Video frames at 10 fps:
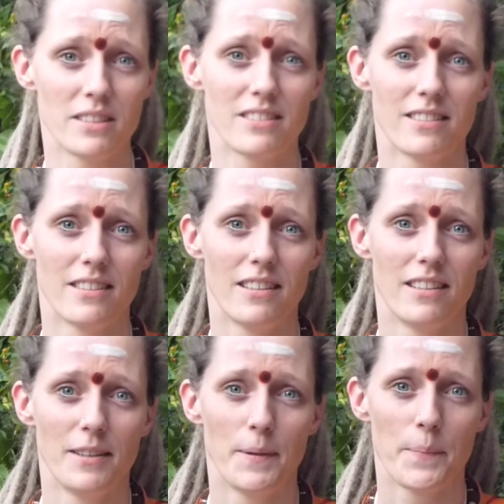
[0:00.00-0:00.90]

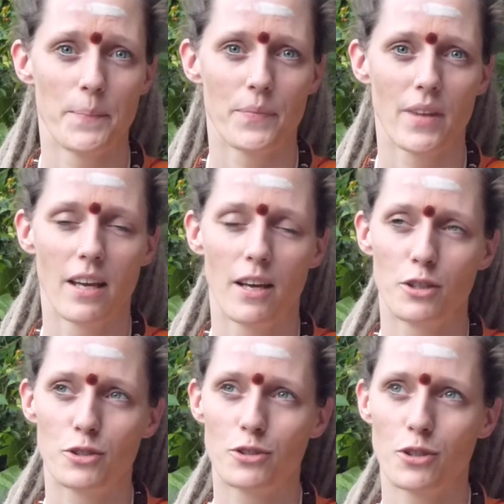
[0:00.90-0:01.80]

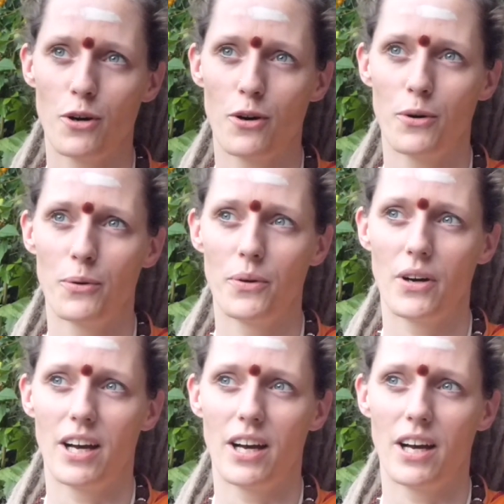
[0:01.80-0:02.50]
So